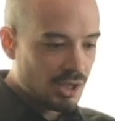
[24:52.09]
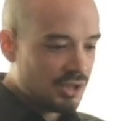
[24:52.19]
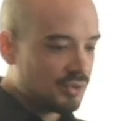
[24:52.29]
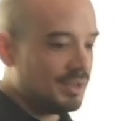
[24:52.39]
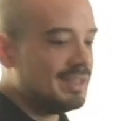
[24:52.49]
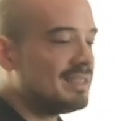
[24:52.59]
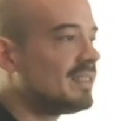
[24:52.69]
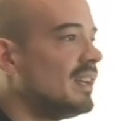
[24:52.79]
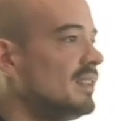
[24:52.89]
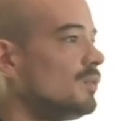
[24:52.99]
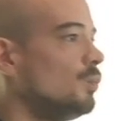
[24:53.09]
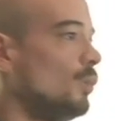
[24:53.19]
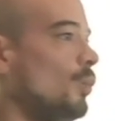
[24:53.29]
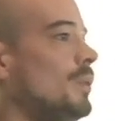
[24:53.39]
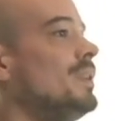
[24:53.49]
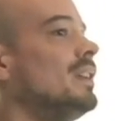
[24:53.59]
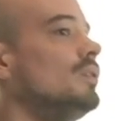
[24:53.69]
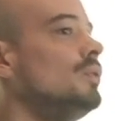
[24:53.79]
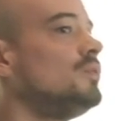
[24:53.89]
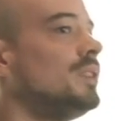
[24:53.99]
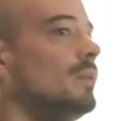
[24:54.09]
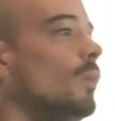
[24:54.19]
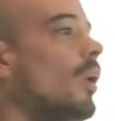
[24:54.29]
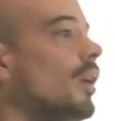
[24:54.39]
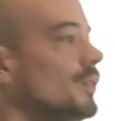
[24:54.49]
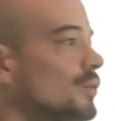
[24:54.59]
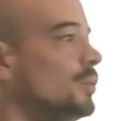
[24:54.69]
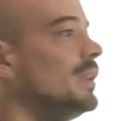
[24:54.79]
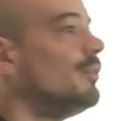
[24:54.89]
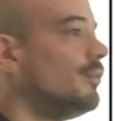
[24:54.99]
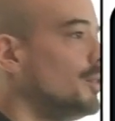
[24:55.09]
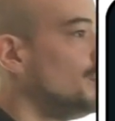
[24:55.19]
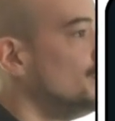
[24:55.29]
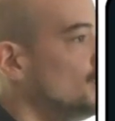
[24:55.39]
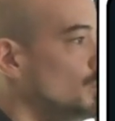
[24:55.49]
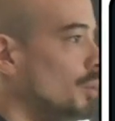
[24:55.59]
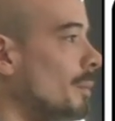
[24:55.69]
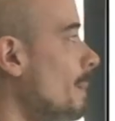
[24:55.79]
So in this case, what we can do is we can walk the tree for the consumer,